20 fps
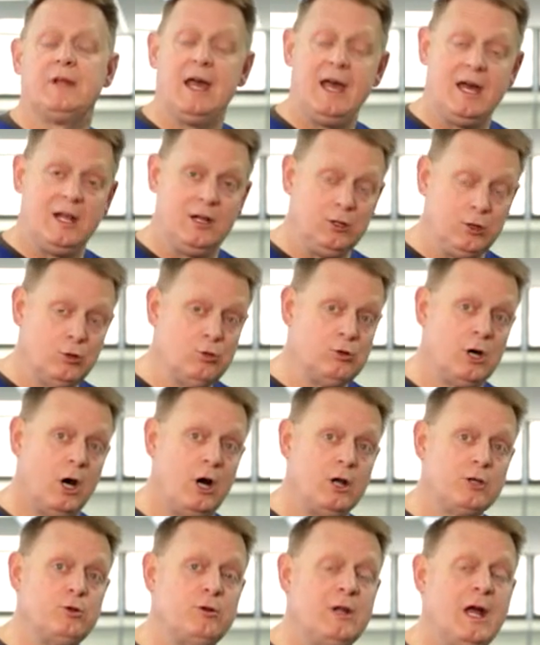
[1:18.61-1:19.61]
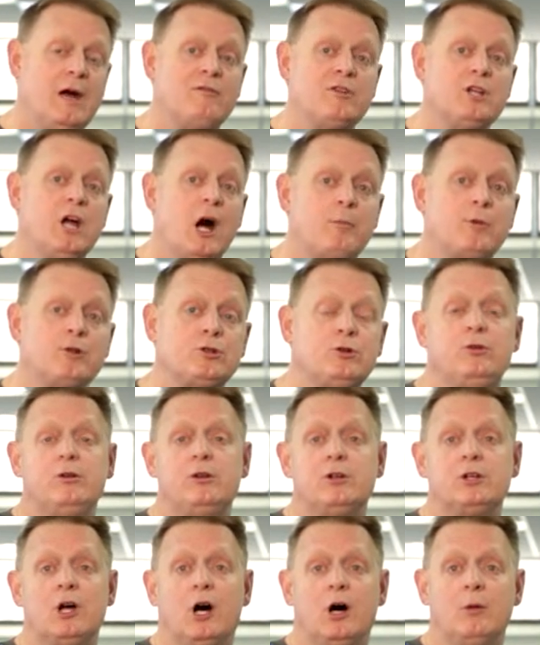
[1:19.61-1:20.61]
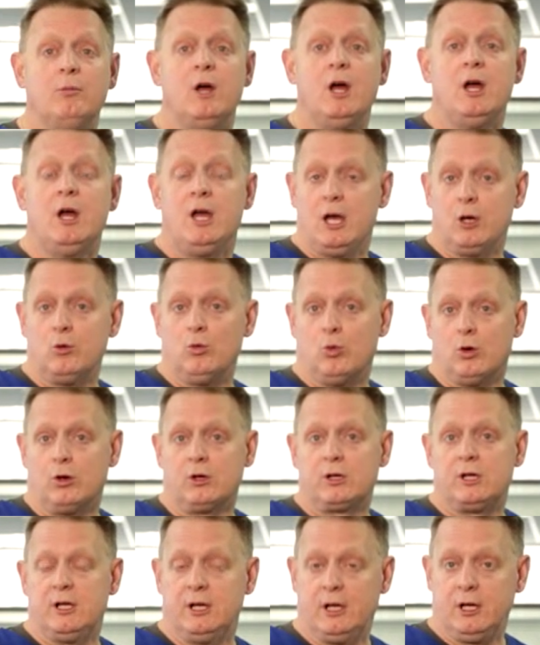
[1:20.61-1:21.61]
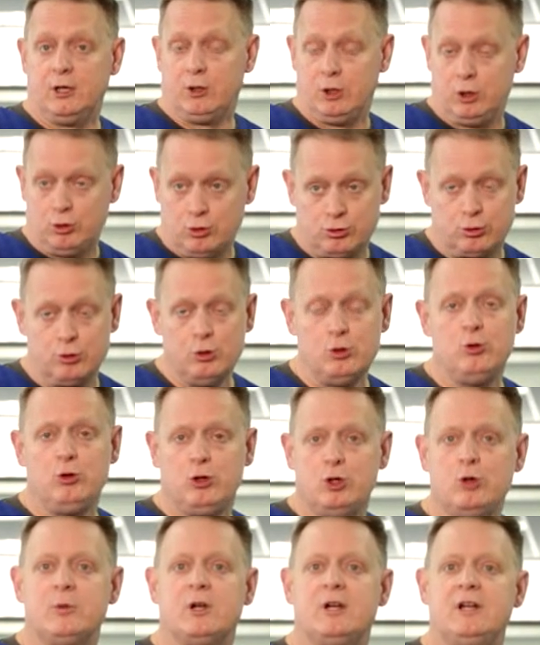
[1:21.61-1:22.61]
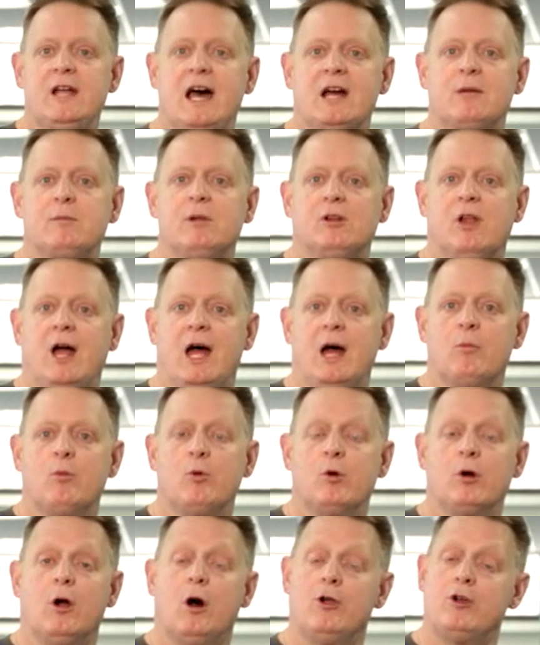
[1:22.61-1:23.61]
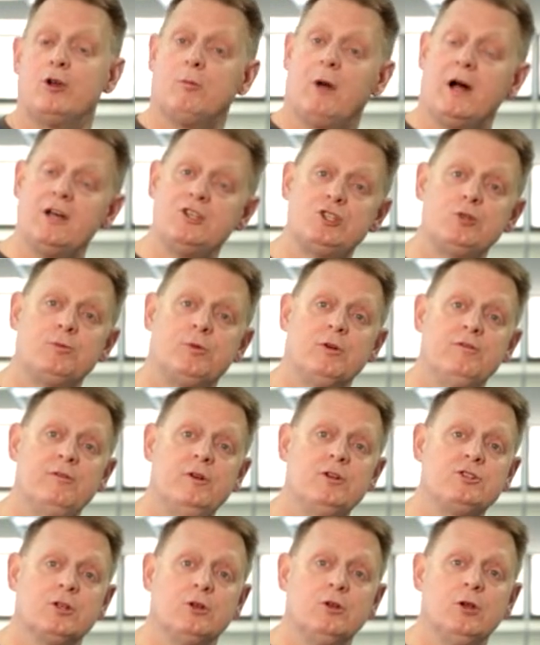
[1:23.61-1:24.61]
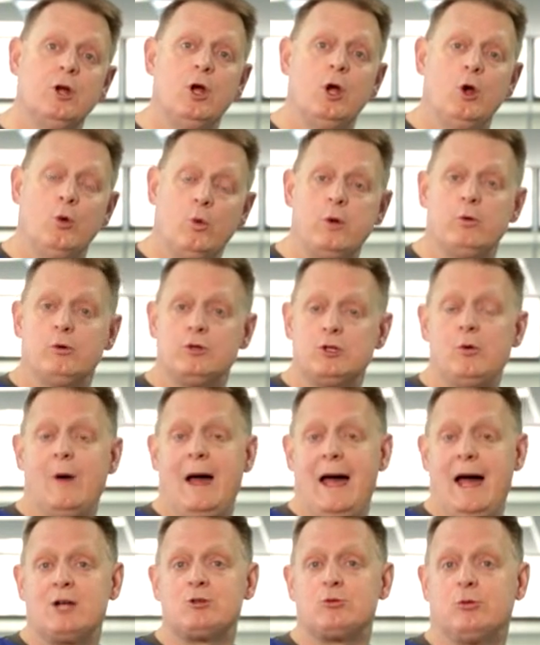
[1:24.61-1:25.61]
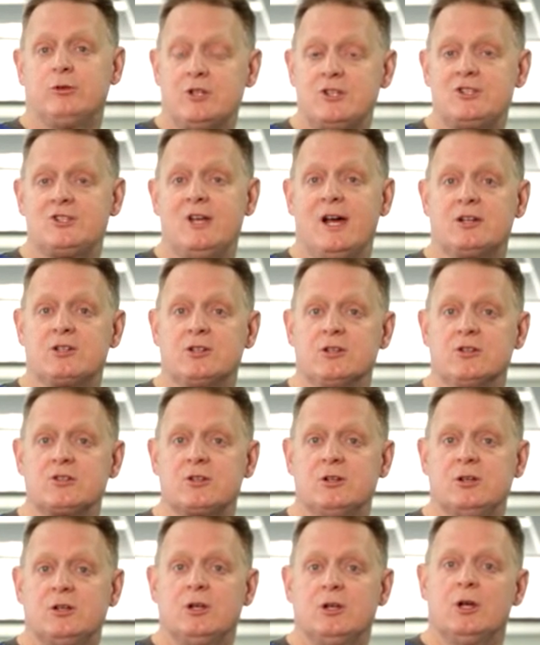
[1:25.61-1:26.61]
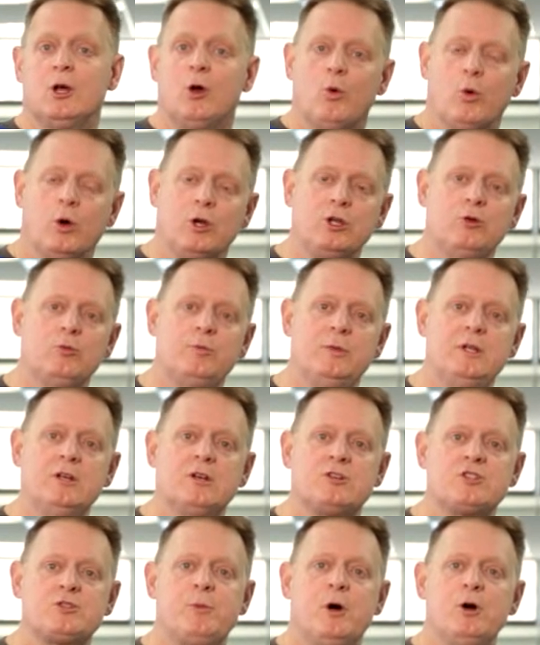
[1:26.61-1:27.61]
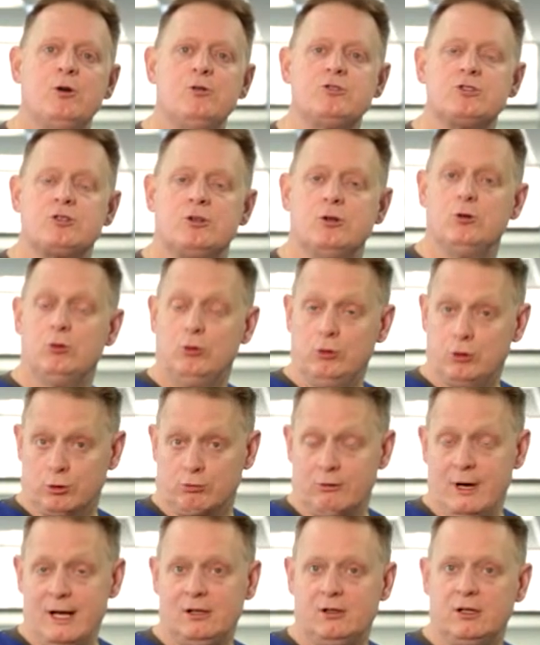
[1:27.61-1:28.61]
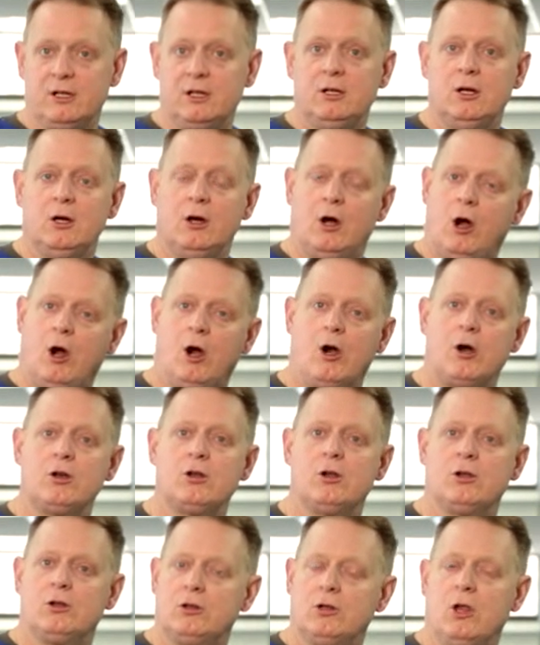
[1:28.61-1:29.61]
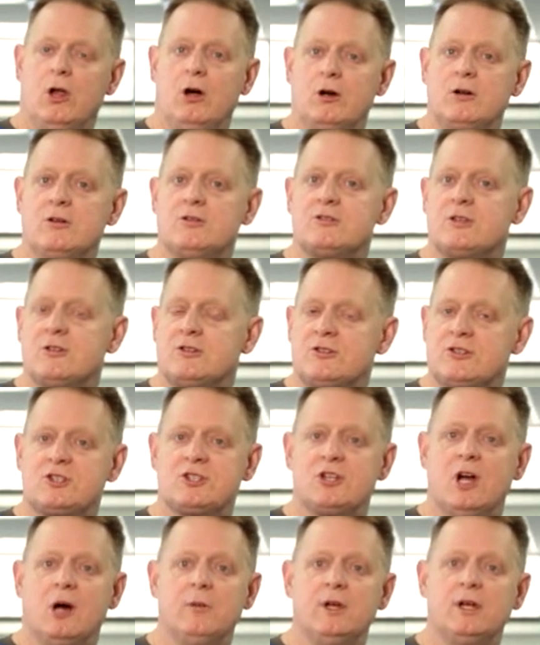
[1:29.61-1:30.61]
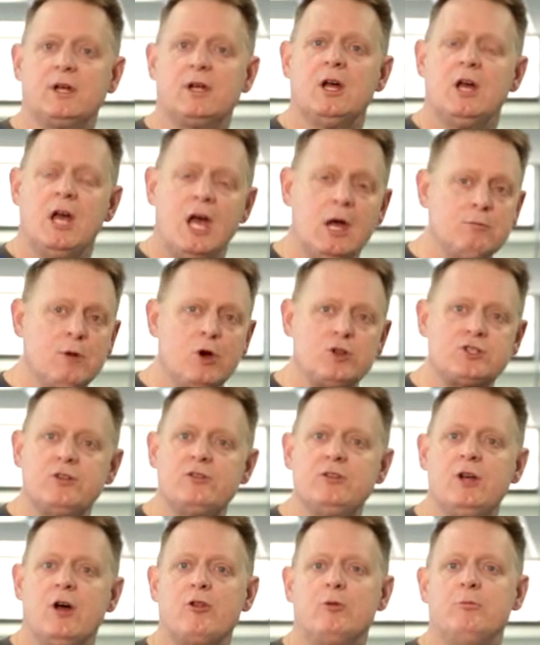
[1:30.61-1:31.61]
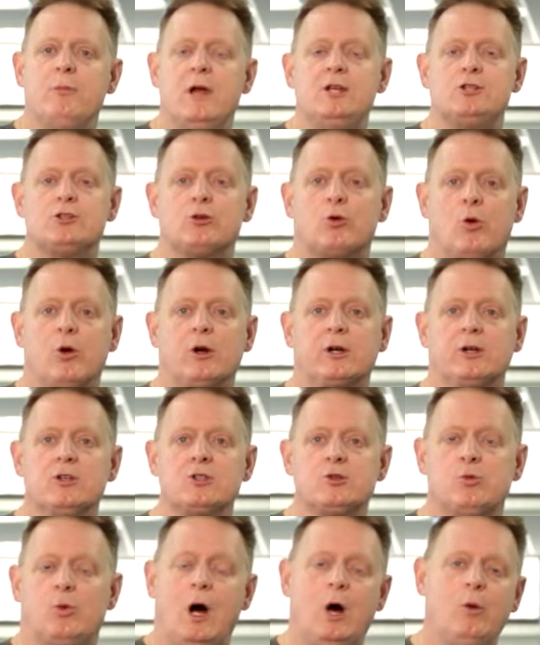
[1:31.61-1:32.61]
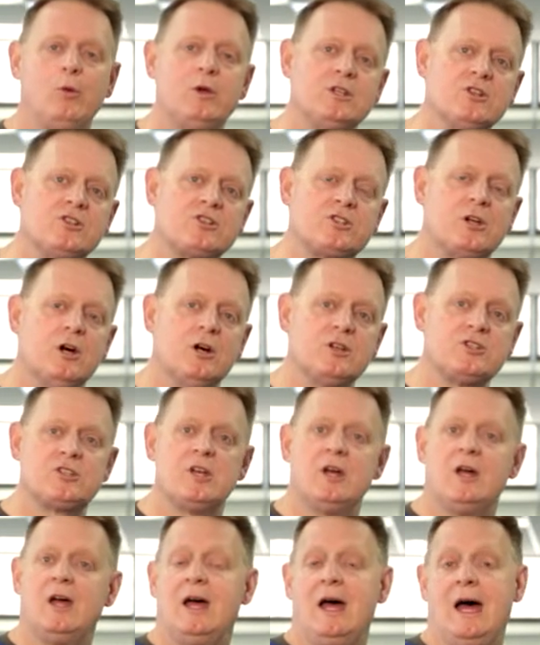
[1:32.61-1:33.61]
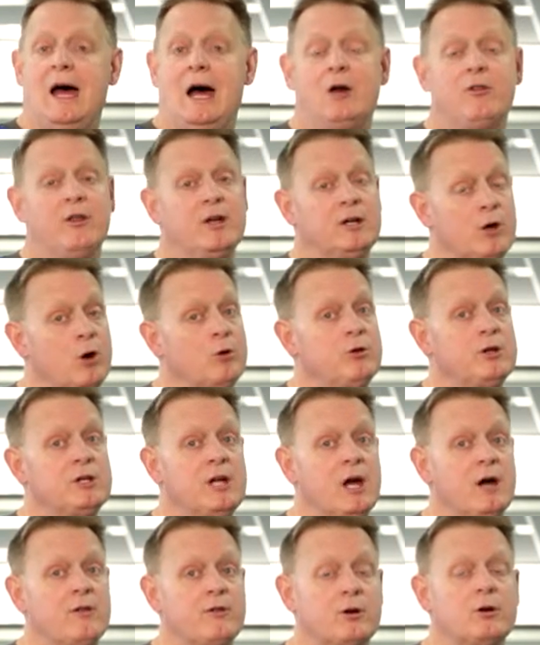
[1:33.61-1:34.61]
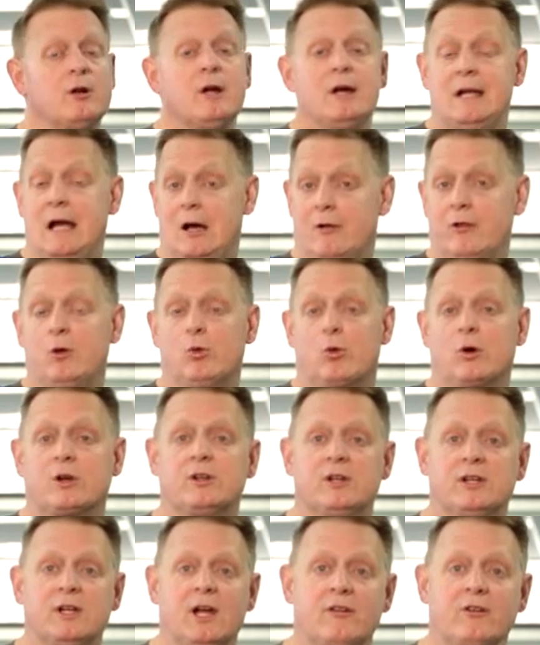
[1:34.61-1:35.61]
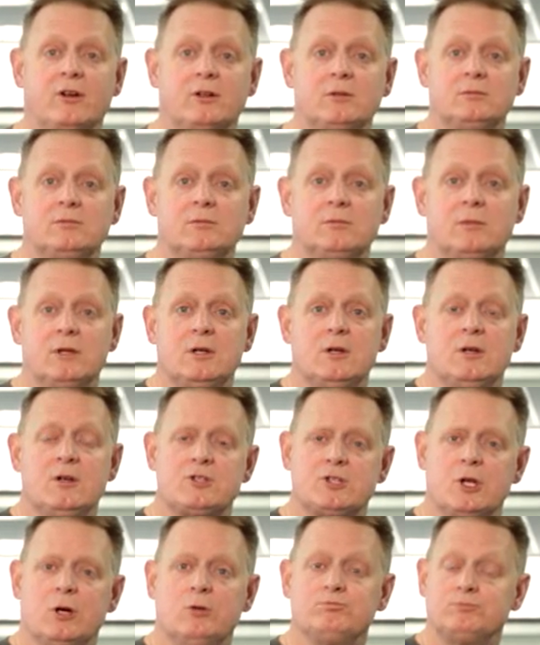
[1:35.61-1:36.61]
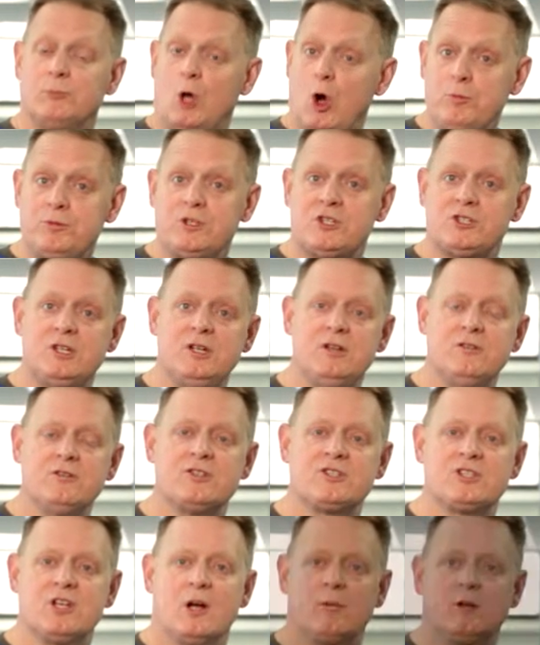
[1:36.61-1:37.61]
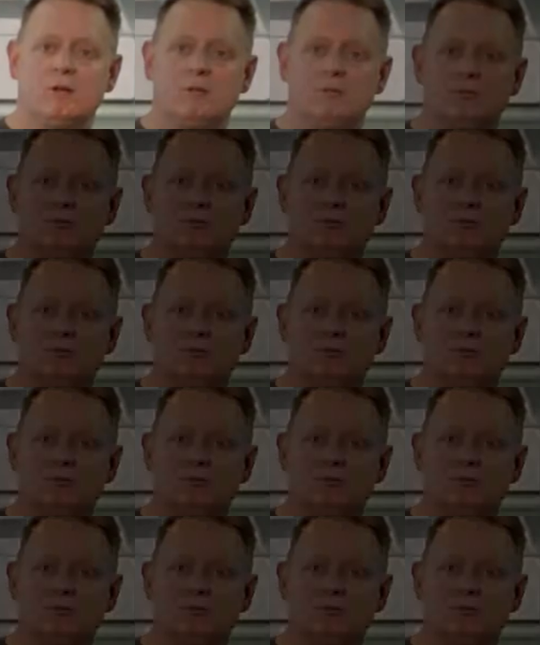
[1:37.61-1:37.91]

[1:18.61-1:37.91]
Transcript: And at UConn, you'd have the opportunity to come and work in a true human anatomy lab, where under my supervision, we would do actual dissections, where you'd be exposed to directly heart, lungs, stomach, and most of the other major organs while we discuss how they go together and how they work together. So, hope to see you this summer.